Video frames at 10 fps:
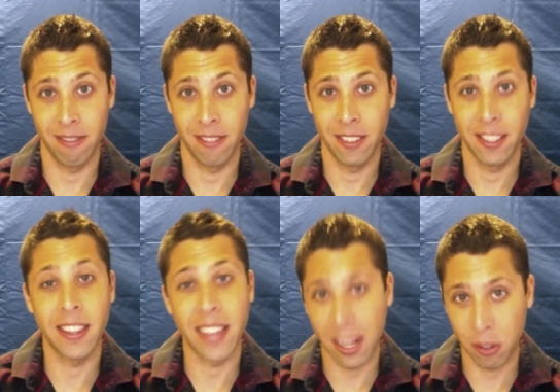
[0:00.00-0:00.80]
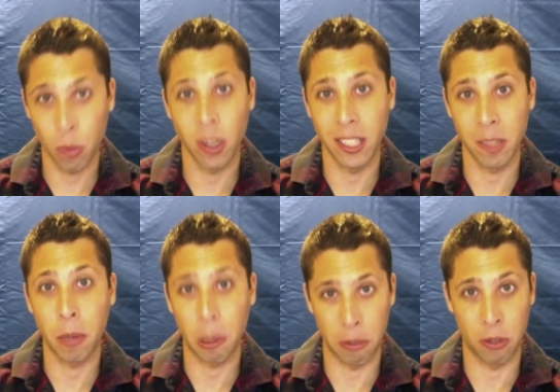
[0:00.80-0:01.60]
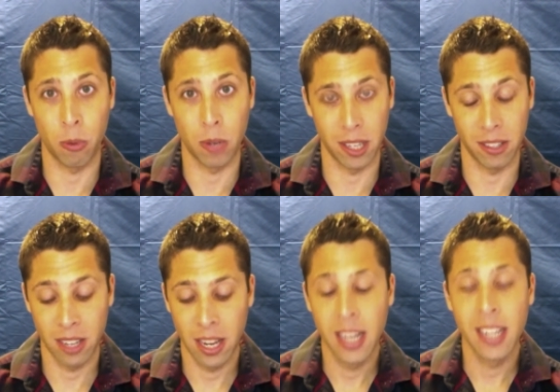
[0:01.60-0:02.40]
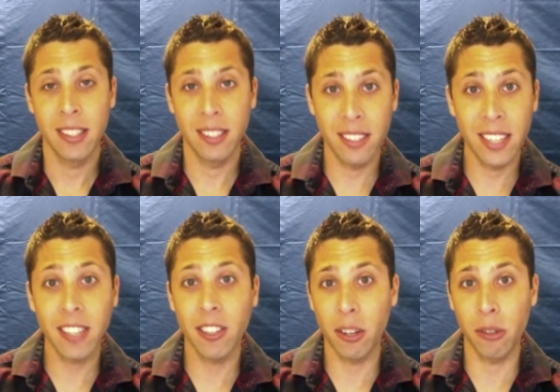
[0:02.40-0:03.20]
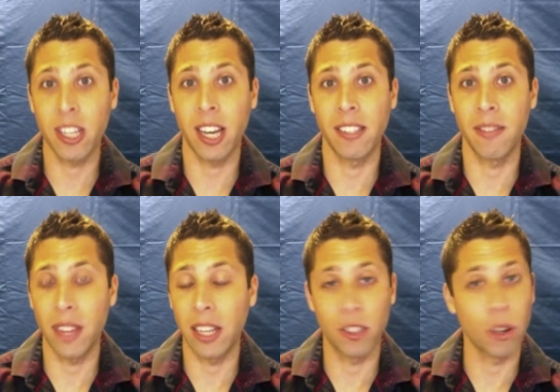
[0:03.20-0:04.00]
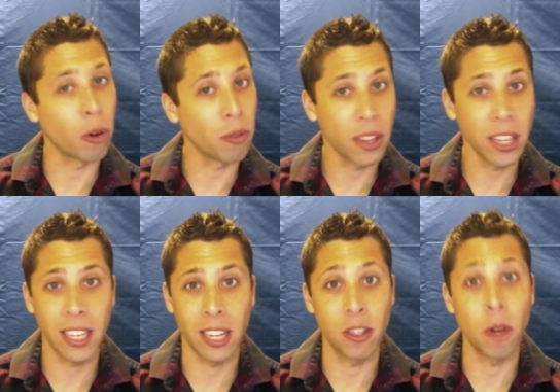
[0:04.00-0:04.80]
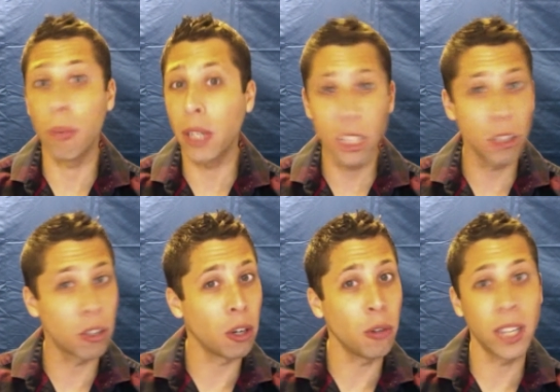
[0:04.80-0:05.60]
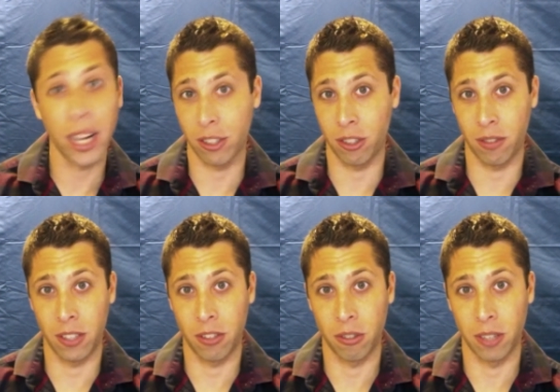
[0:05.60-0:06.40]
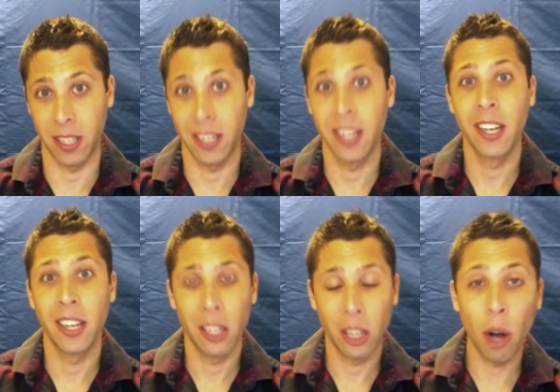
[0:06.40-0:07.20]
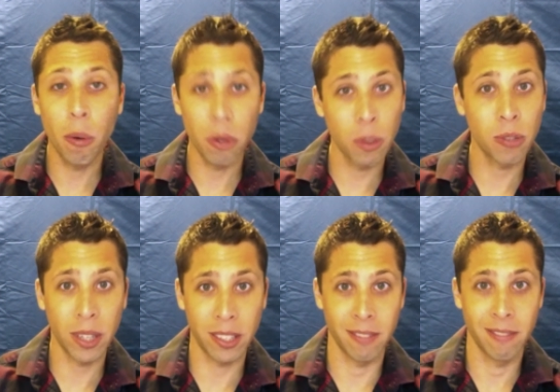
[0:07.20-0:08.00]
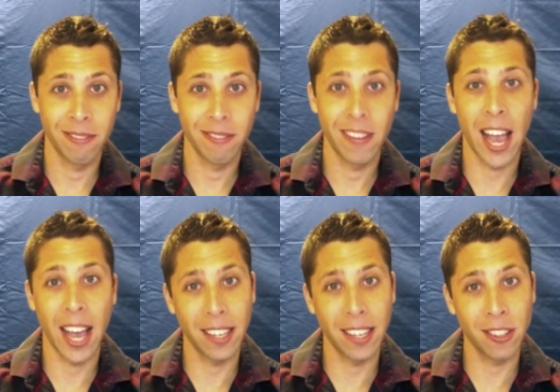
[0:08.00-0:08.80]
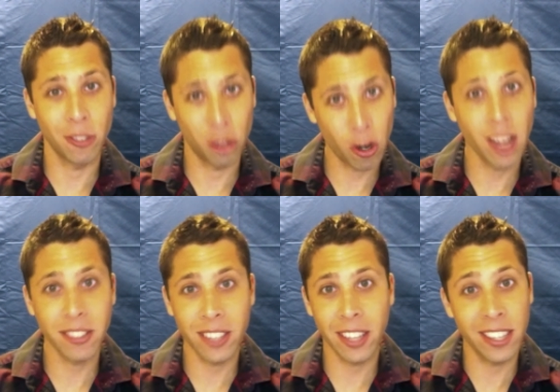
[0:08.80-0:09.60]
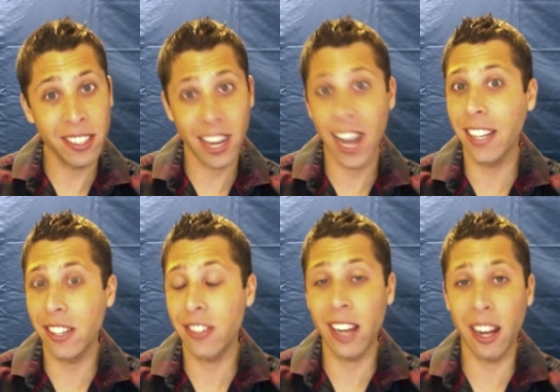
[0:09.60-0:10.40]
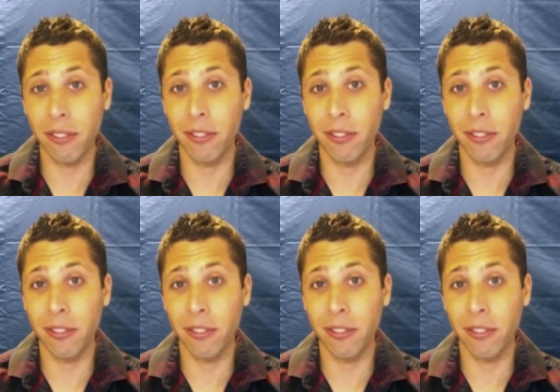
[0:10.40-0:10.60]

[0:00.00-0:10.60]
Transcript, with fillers: that that's what his purpose was. Stick to those kinds of things. Don't overthink it. Don't bring in your own knowledge of history. Go with what's written and trust that this kind of stuff